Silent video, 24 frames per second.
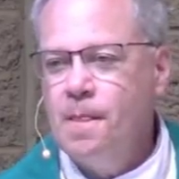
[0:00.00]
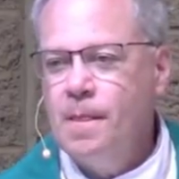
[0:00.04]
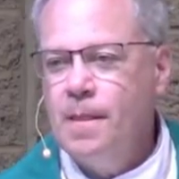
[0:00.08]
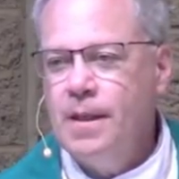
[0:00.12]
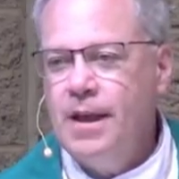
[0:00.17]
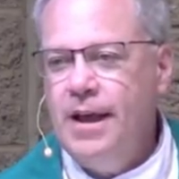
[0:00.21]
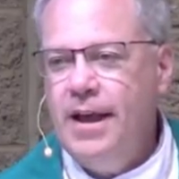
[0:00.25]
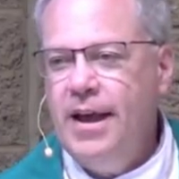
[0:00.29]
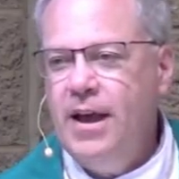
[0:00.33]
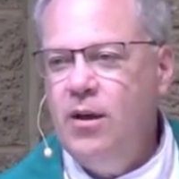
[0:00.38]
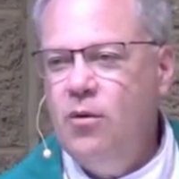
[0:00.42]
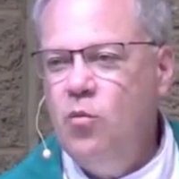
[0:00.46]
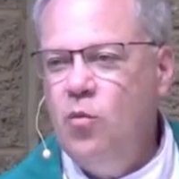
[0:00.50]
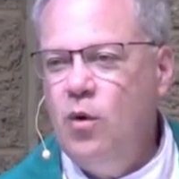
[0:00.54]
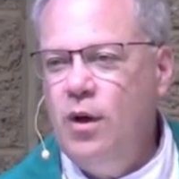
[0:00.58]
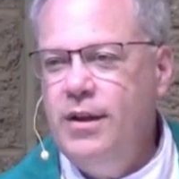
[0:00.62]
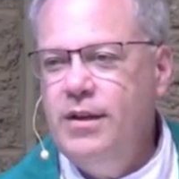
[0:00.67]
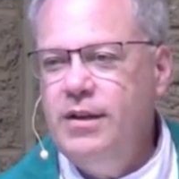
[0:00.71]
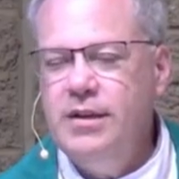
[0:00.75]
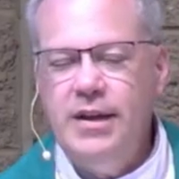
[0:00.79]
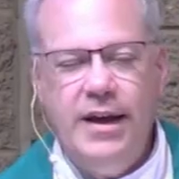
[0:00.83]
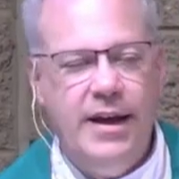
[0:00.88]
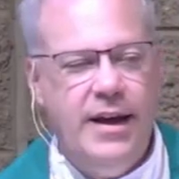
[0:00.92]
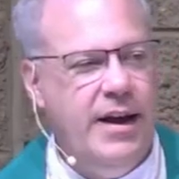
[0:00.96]
And one
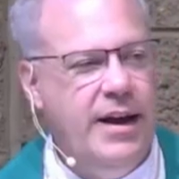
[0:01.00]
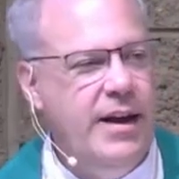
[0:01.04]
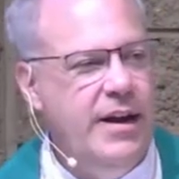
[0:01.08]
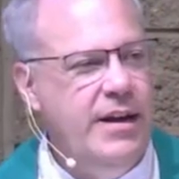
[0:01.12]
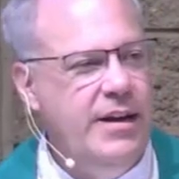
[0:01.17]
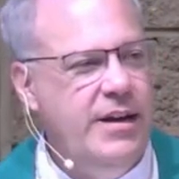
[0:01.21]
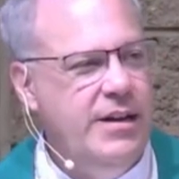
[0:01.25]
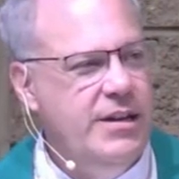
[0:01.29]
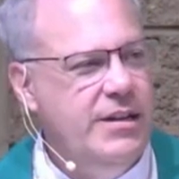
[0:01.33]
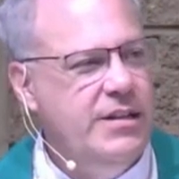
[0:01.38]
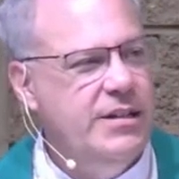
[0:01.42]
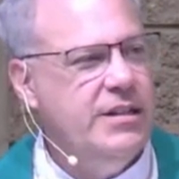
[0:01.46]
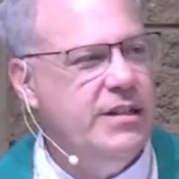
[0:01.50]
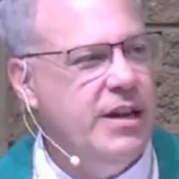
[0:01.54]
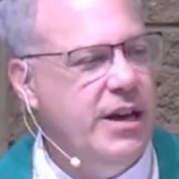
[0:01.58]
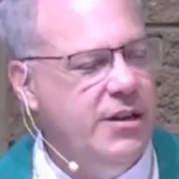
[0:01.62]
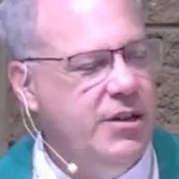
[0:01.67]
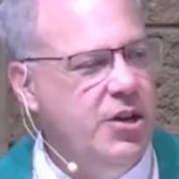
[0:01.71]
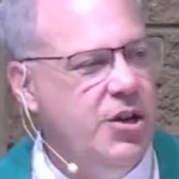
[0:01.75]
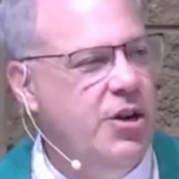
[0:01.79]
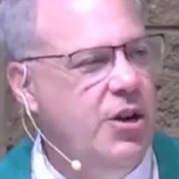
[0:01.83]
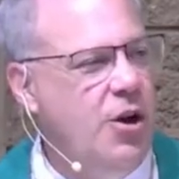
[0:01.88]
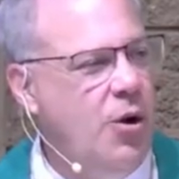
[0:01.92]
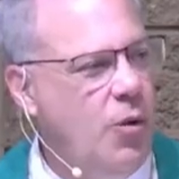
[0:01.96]
day he said,
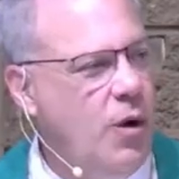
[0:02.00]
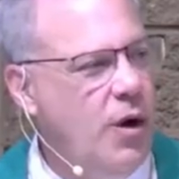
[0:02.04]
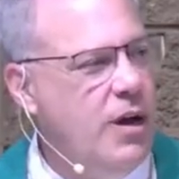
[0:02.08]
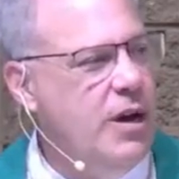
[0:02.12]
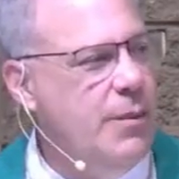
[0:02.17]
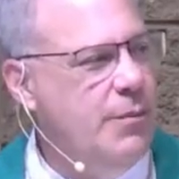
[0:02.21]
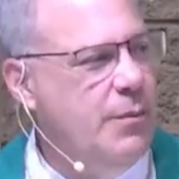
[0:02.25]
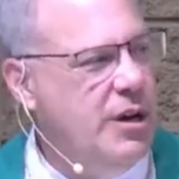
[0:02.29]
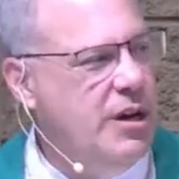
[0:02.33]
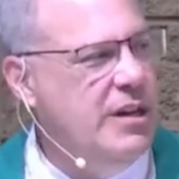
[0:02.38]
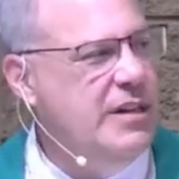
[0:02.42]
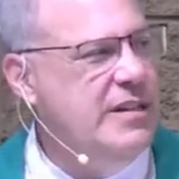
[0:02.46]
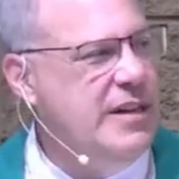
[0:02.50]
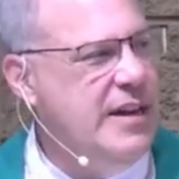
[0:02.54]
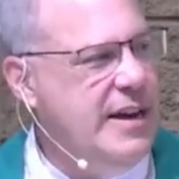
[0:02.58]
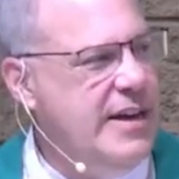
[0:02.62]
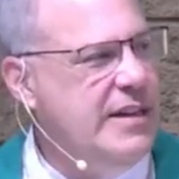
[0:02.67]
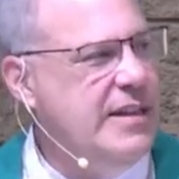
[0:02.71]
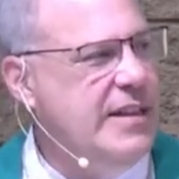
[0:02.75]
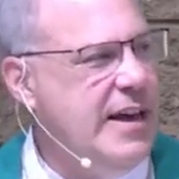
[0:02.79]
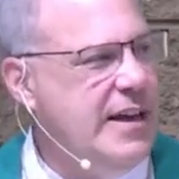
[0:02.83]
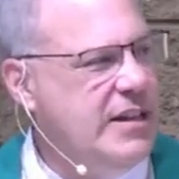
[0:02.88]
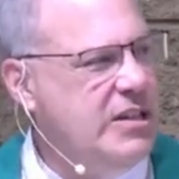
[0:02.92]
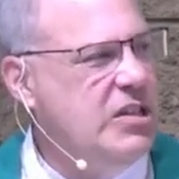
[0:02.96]
You know what? I'm going to take
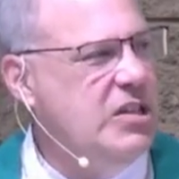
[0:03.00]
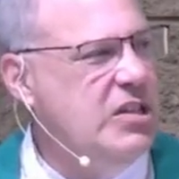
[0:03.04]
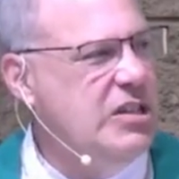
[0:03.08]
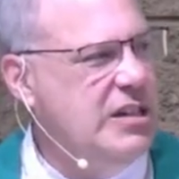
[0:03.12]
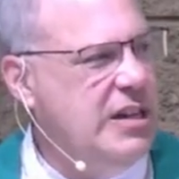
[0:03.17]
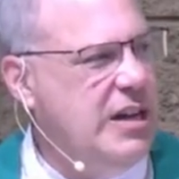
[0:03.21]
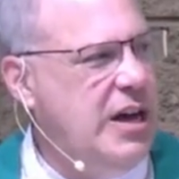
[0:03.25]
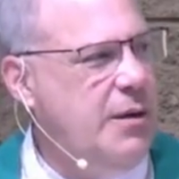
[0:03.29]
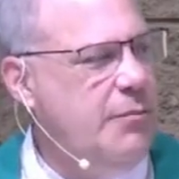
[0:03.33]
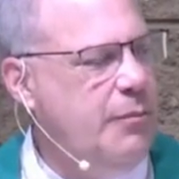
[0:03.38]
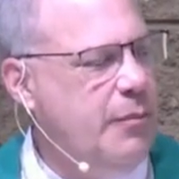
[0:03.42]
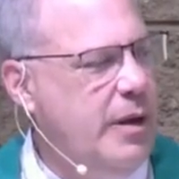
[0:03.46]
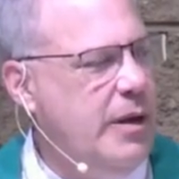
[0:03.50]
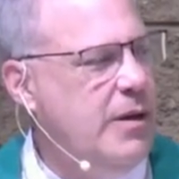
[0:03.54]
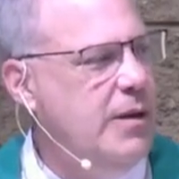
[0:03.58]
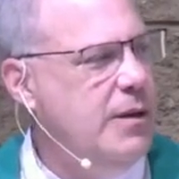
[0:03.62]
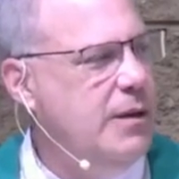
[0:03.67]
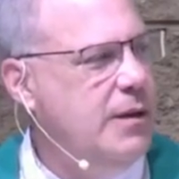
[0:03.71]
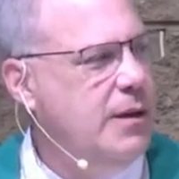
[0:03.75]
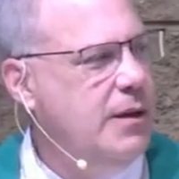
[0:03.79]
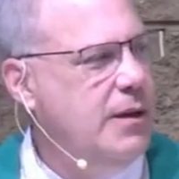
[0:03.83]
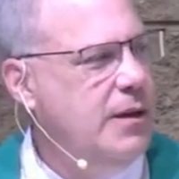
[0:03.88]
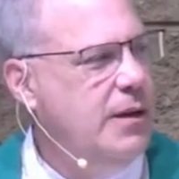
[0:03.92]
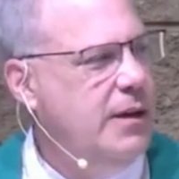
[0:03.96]
that step
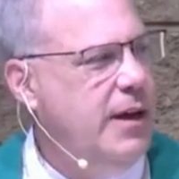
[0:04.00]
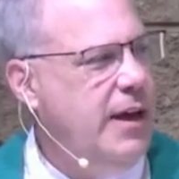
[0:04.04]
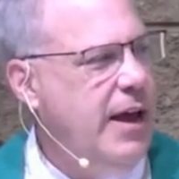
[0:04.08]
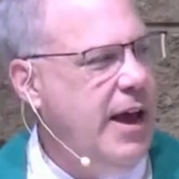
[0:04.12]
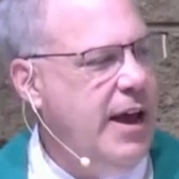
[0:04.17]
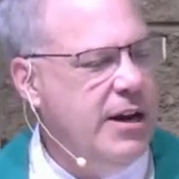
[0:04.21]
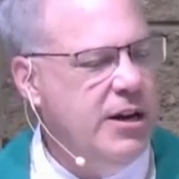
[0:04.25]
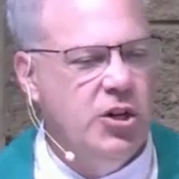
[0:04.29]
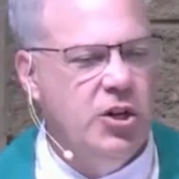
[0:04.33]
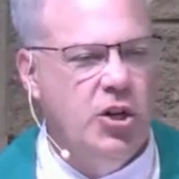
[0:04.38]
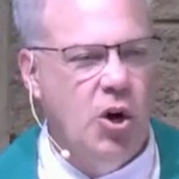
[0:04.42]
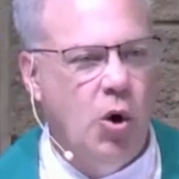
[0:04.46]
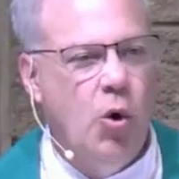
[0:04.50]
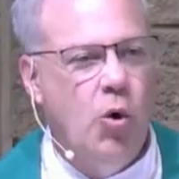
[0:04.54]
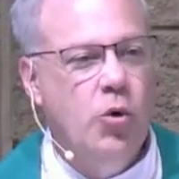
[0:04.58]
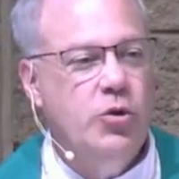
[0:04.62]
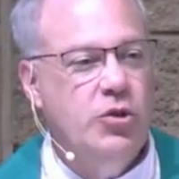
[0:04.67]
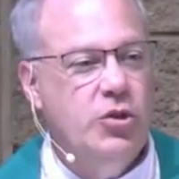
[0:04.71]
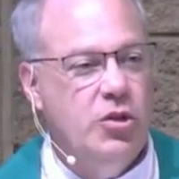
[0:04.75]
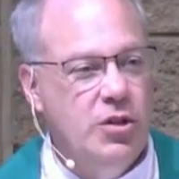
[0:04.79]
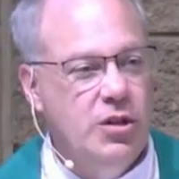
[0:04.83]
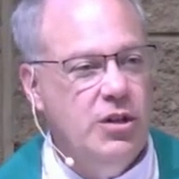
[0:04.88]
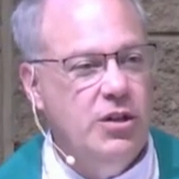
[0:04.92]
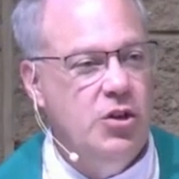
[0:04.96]
and go
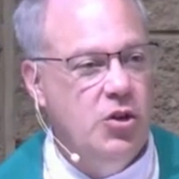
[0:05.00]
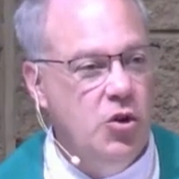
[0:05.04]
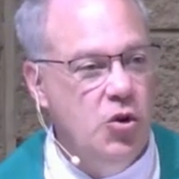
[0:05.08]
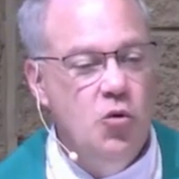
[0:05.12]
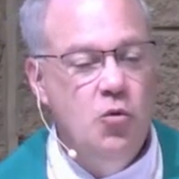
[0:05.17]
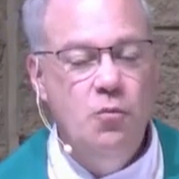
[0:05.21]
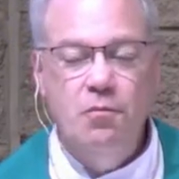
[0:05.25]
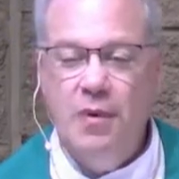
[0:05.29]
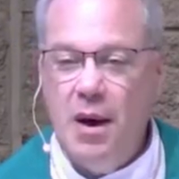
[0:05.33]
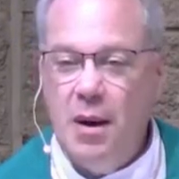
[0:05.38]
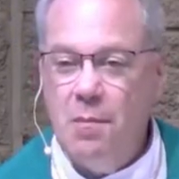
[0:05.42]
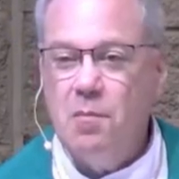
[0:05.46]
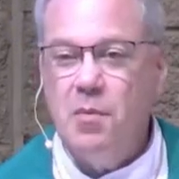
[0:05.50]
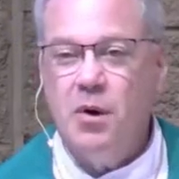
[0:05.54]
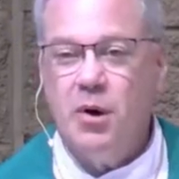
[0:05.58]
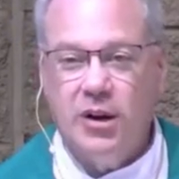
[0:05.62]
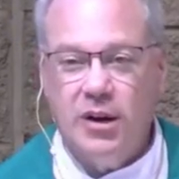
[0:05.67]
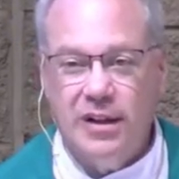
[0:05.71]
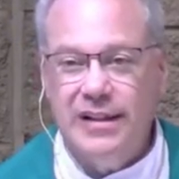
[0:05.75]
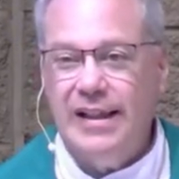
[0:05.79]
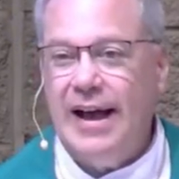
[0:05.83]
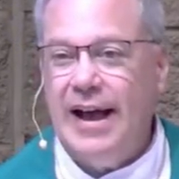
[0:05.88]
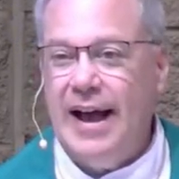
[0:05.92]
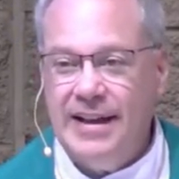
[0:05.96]
to the new member
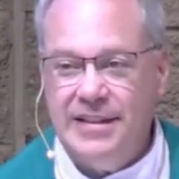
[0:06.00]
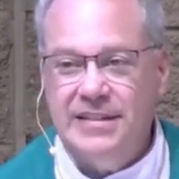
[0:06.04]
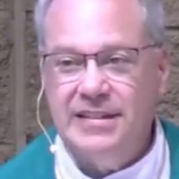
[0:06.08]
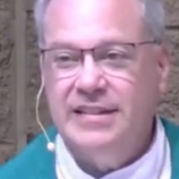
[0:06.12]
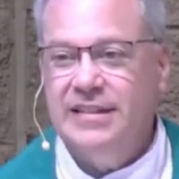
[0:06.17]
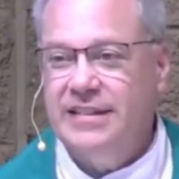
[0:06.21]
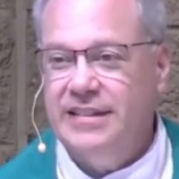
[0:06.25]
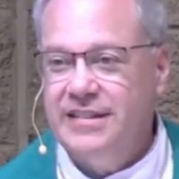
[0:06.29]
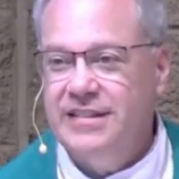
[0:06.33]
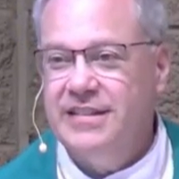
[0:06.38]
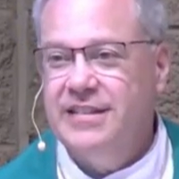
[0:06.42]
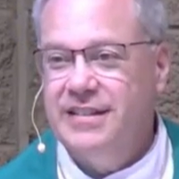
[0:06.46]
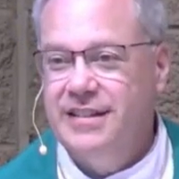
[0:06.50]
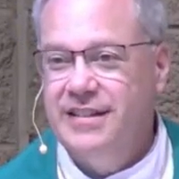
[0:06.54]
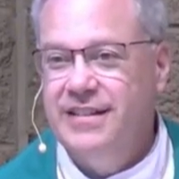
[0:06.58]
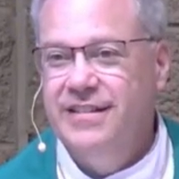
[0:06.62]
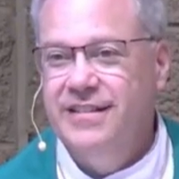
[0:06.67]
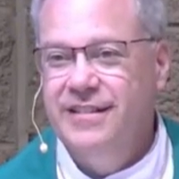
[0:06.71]
classes.